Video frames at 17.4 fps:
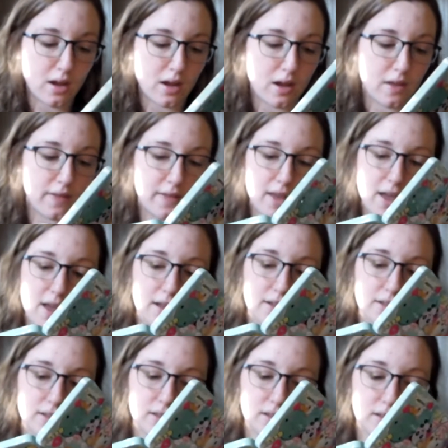and
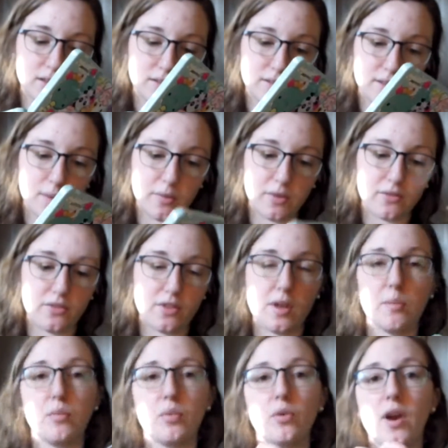then some of
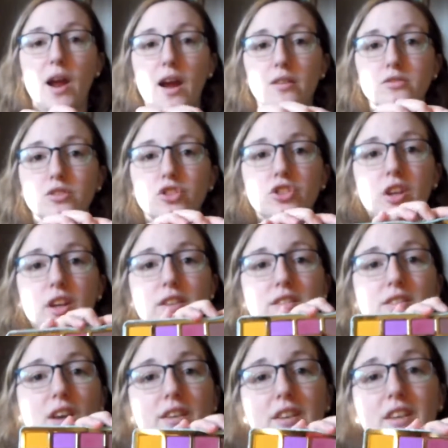the brown
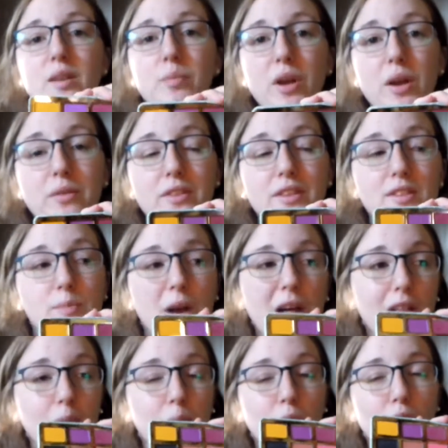shades. I need to play with this
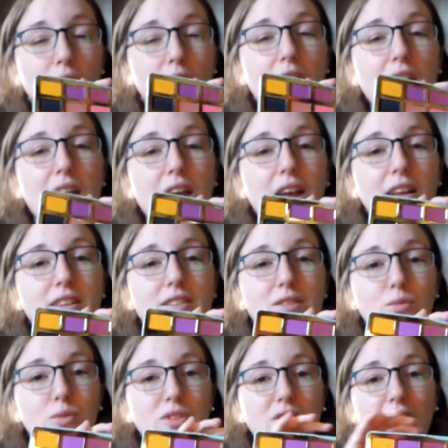palette more. It
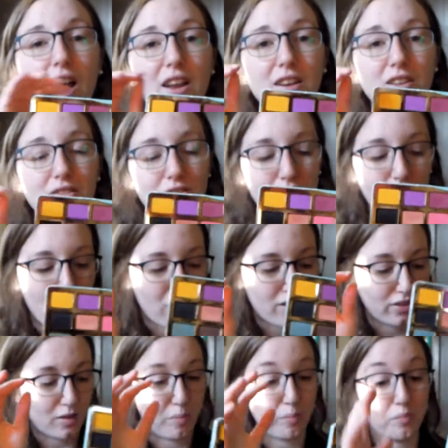was kind of
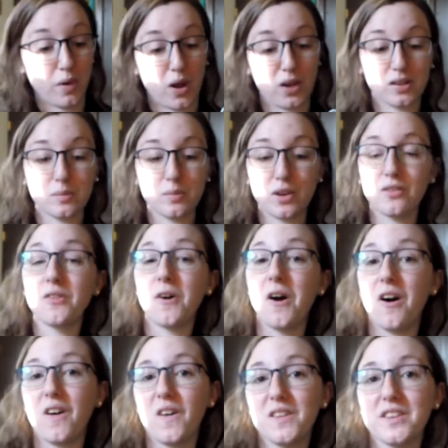on the bottom
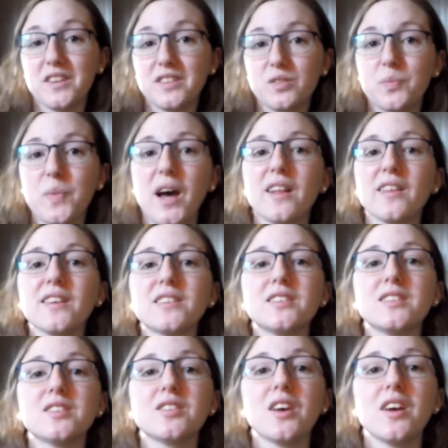of all these
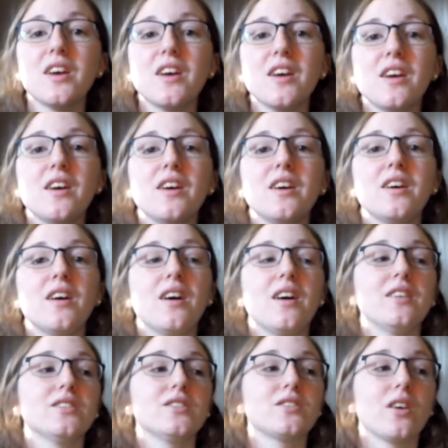palettes,
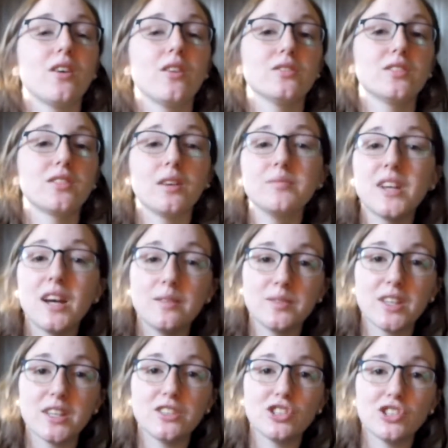so
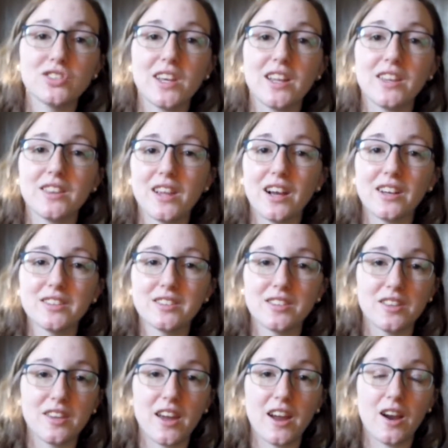sometimes they just get
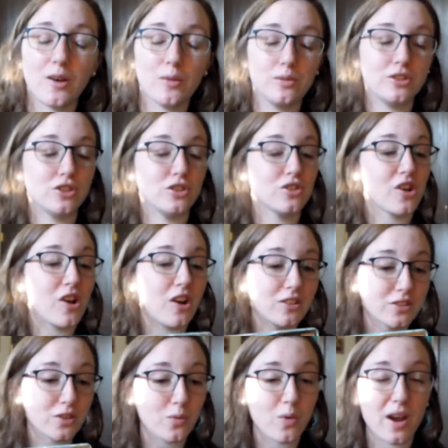lost in there, which is
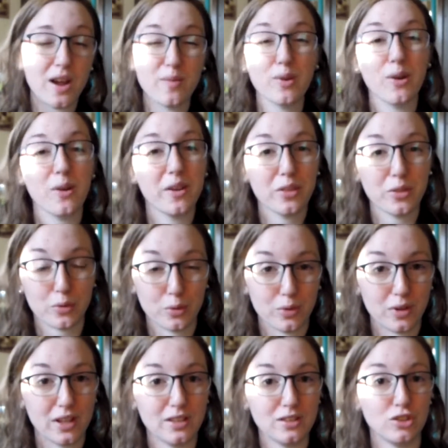also why I'm going
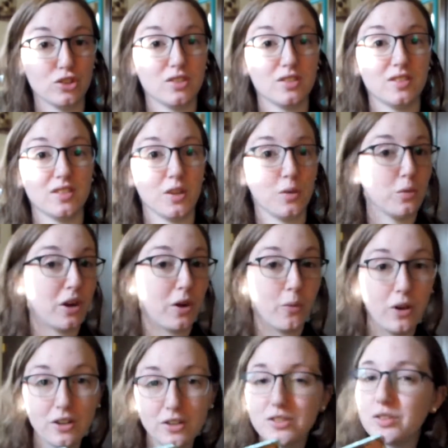through it, just to see what I
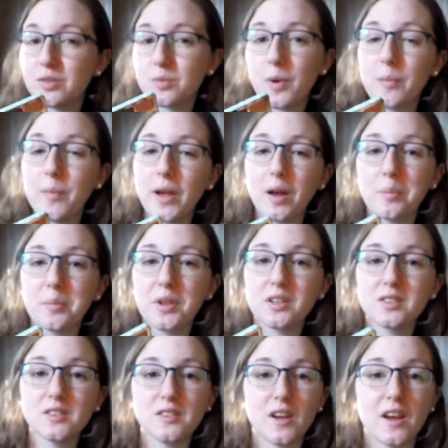want to do with my makeup
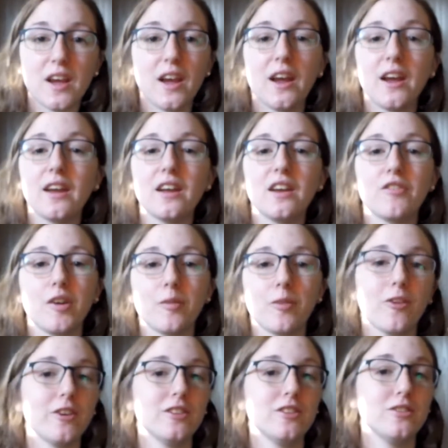look today, if I'm
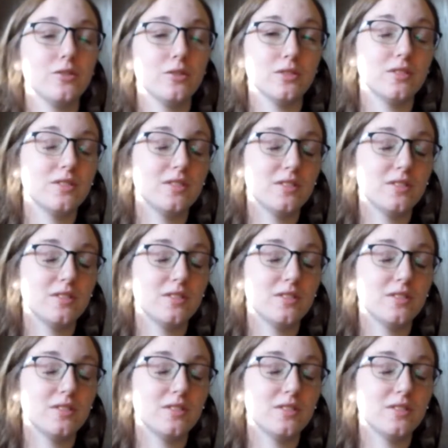going to do